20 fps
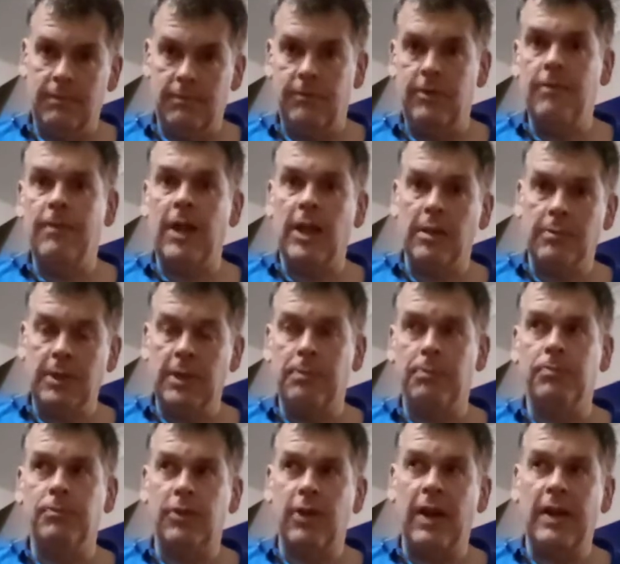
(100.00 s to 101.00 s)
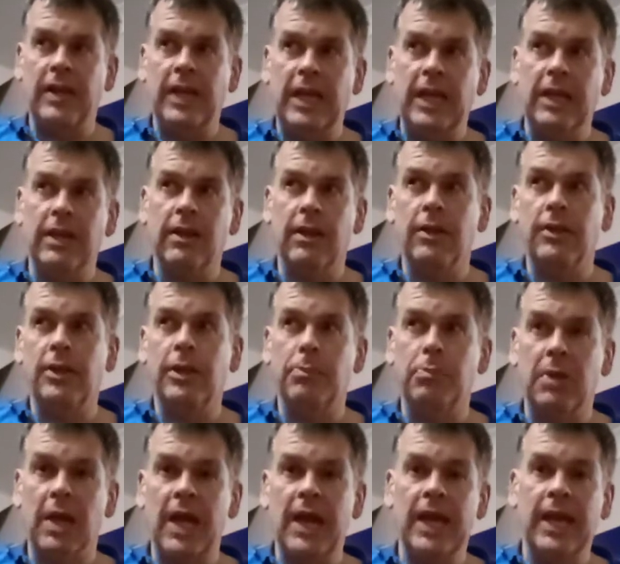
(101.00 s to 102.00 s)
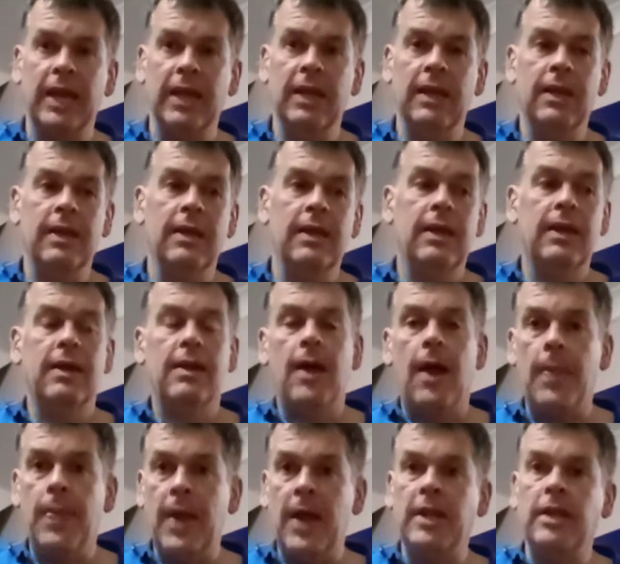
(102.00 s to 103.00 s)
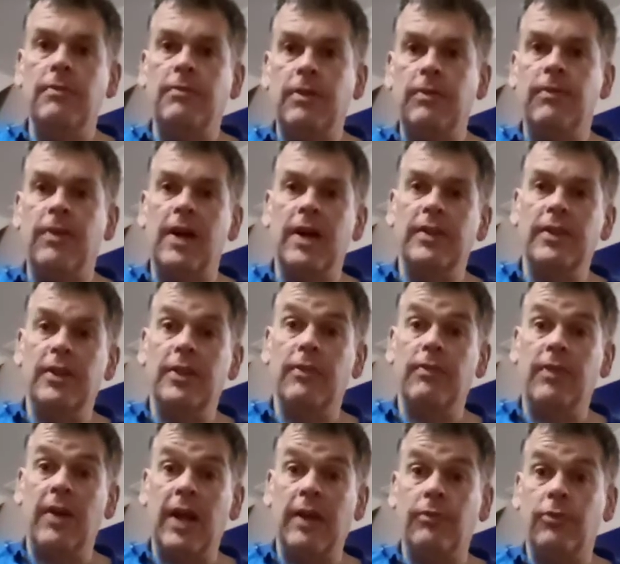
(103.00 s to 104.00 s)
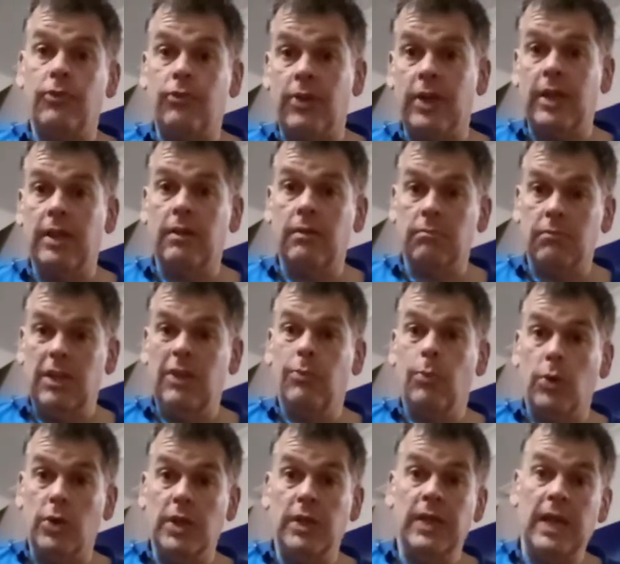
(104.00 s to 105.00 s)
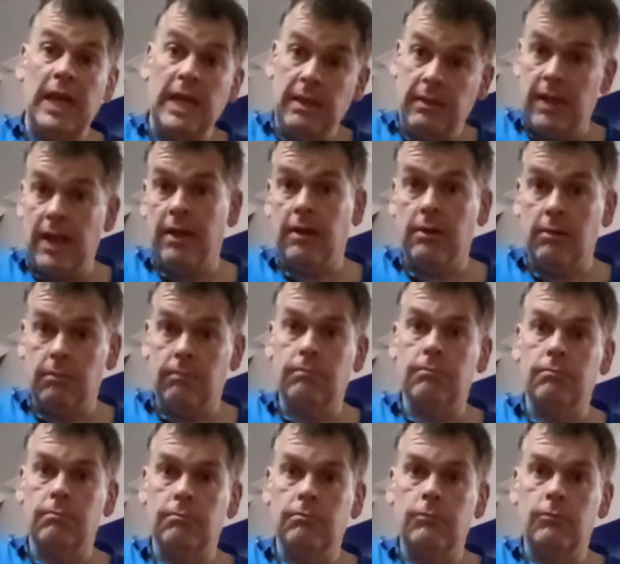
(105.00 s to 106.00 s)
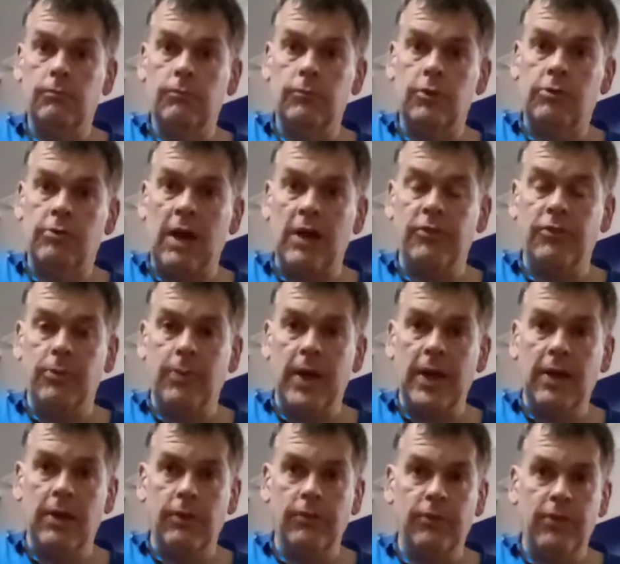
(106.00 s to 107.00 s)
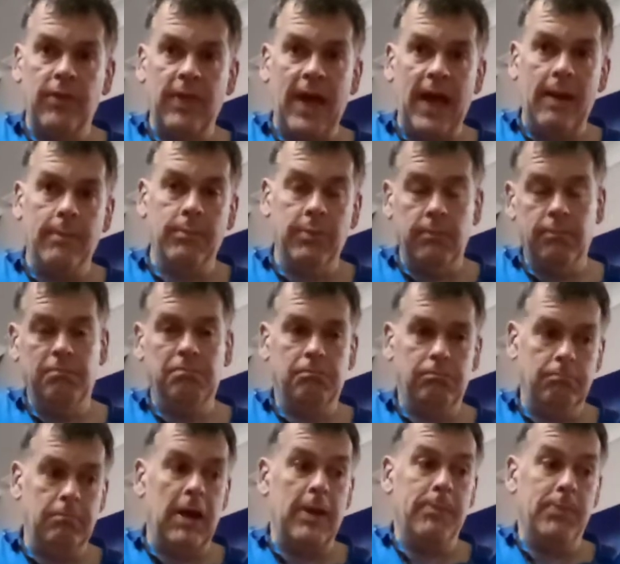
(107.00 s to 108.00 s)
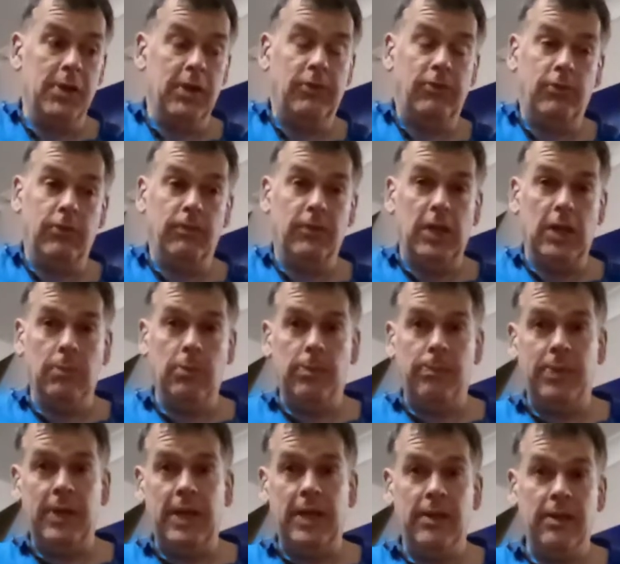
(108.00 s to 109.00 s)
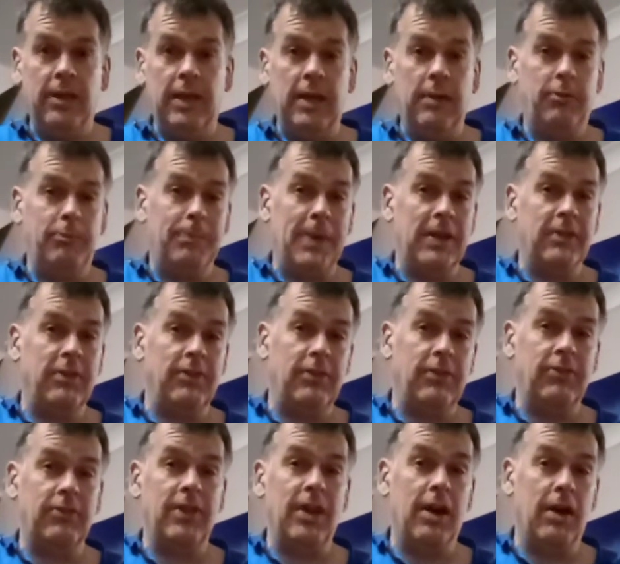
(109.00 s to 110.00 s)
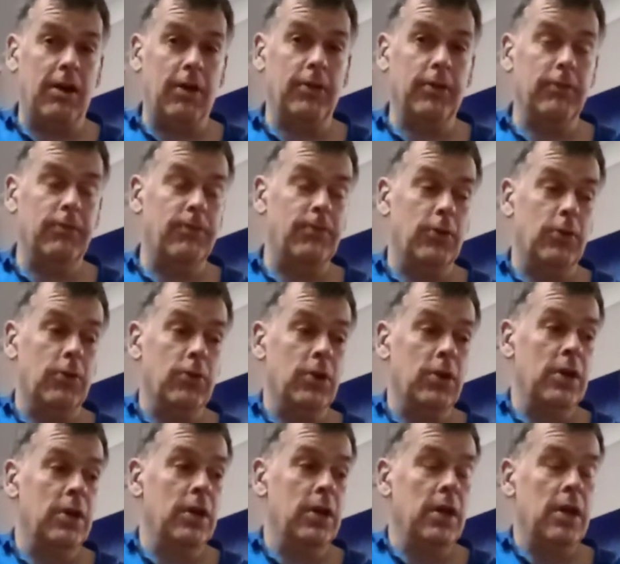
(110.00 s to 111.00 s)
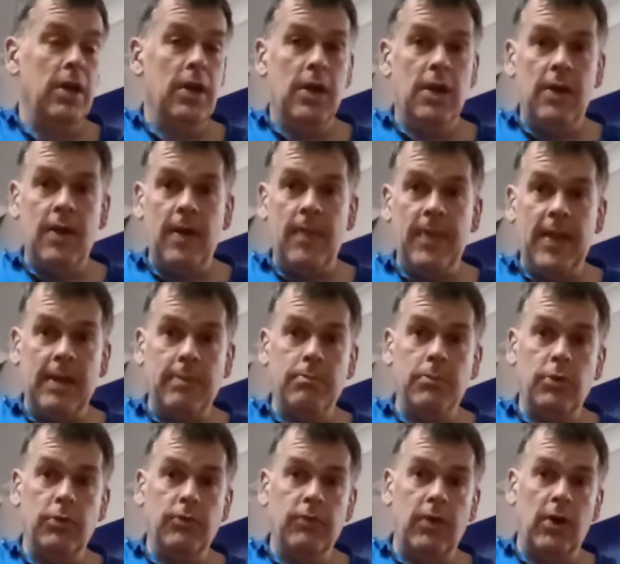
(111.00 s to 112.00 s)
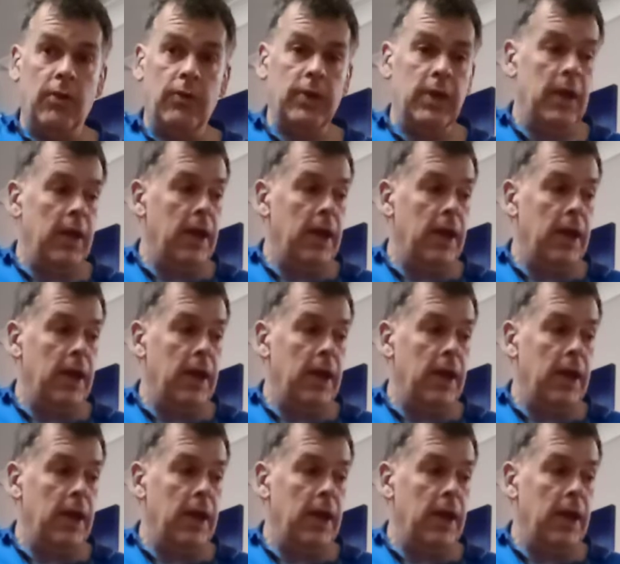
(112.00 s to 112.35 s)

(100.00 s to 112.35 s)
develop your technique and your playing, and then if you find that a 5 string is what you need, then graduate onto that. But my personal view would be that it's better to start on a 4 and then move on.